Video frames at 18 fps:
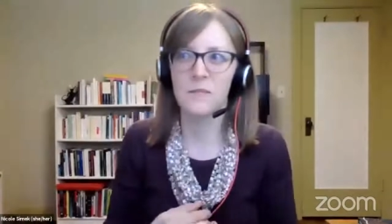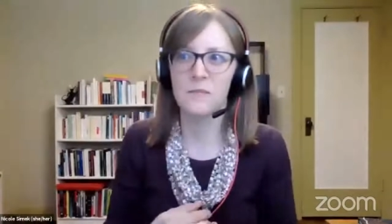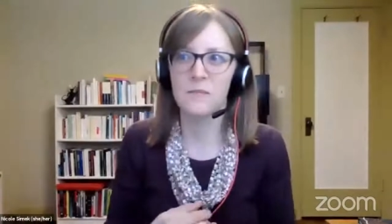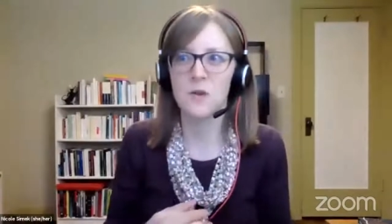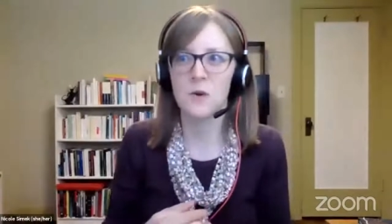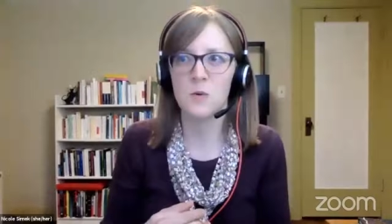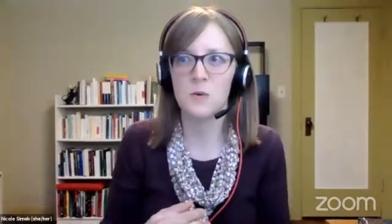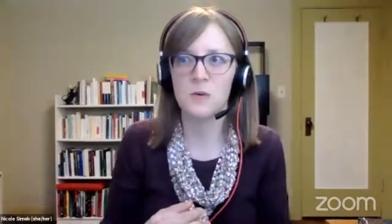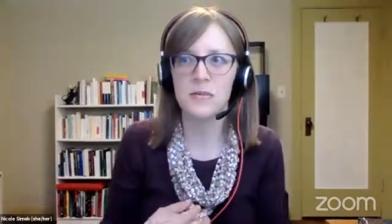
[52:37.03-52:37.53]

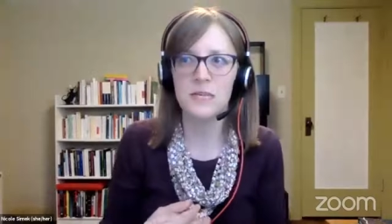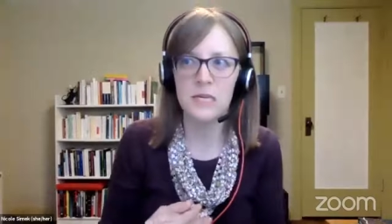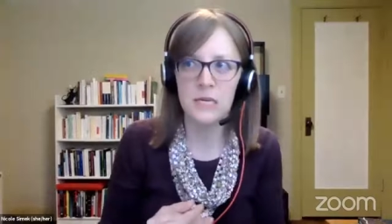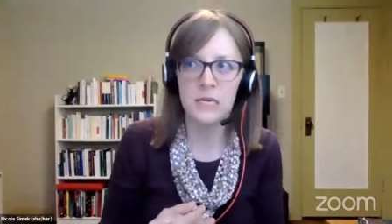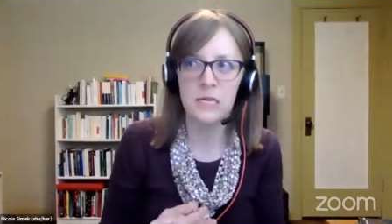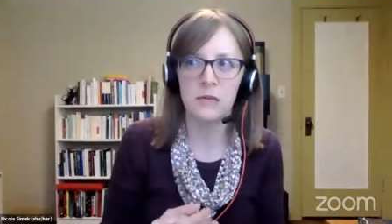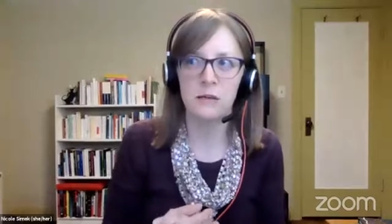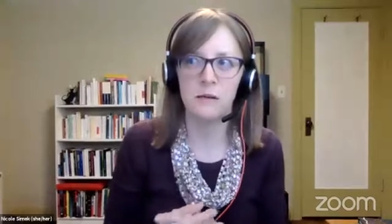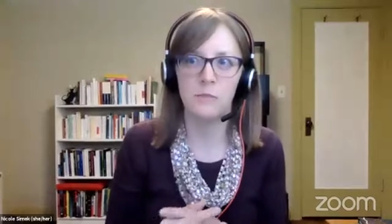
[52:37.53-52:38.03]
so
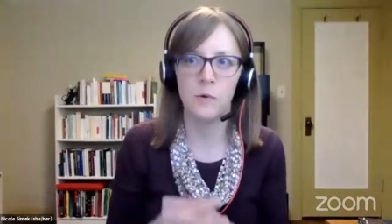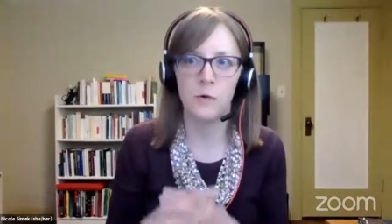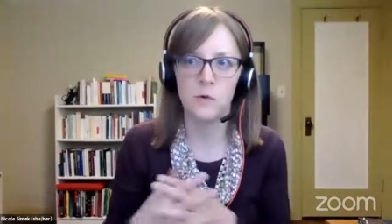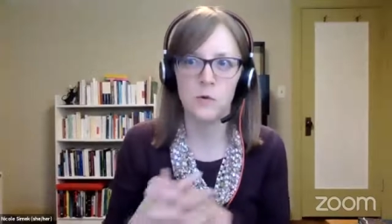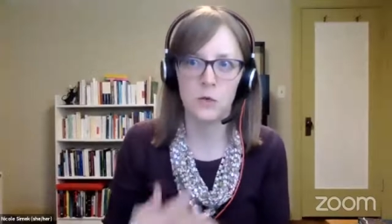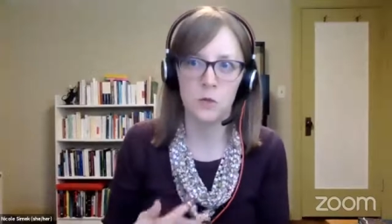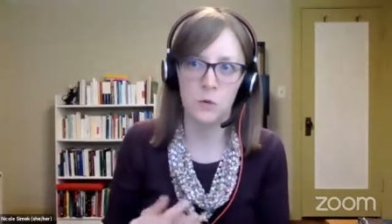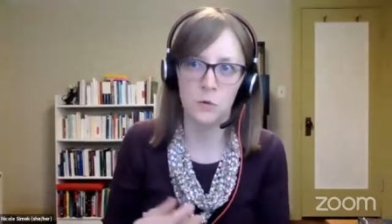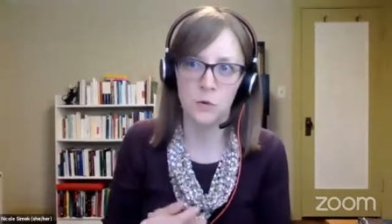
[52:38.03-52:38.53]
seeing
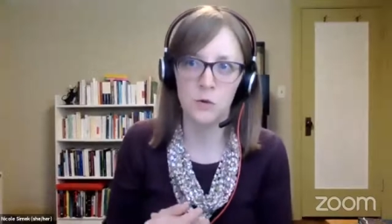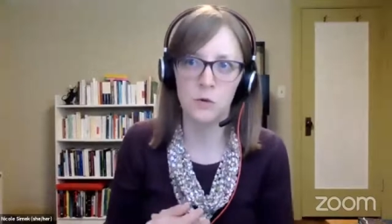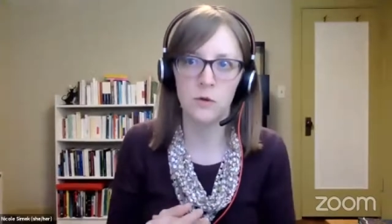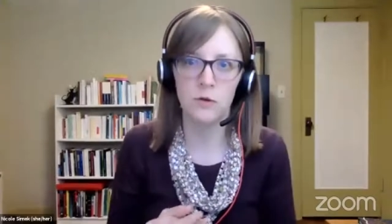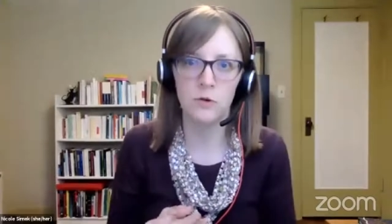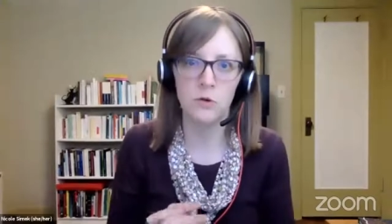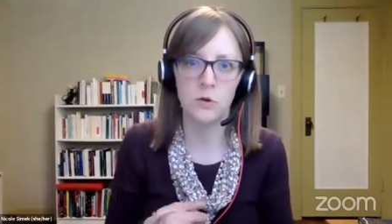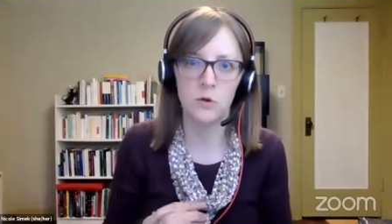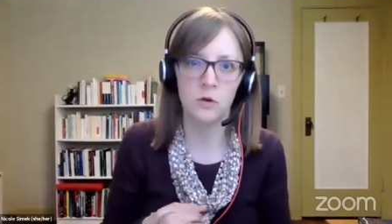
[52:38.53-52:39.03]
post-colonial
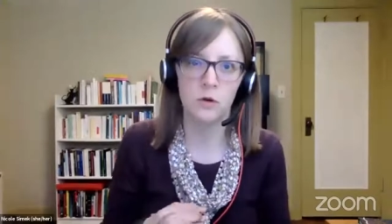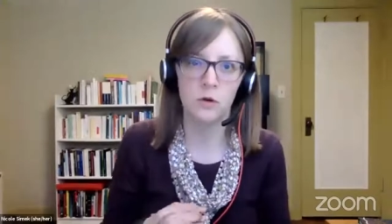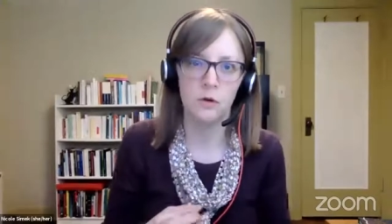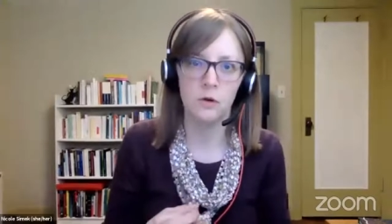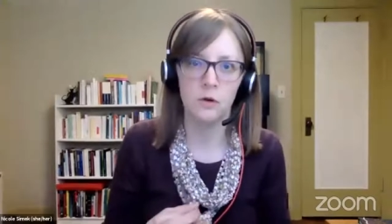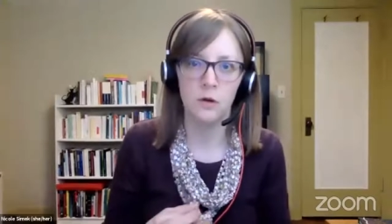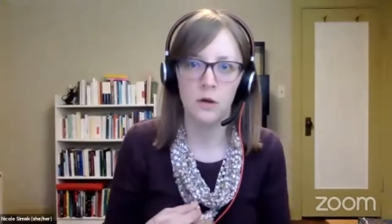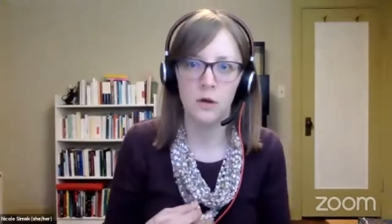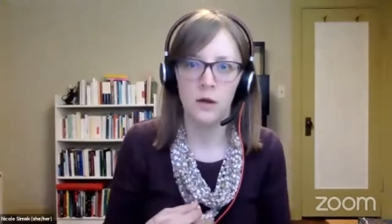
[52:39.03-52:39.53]
literature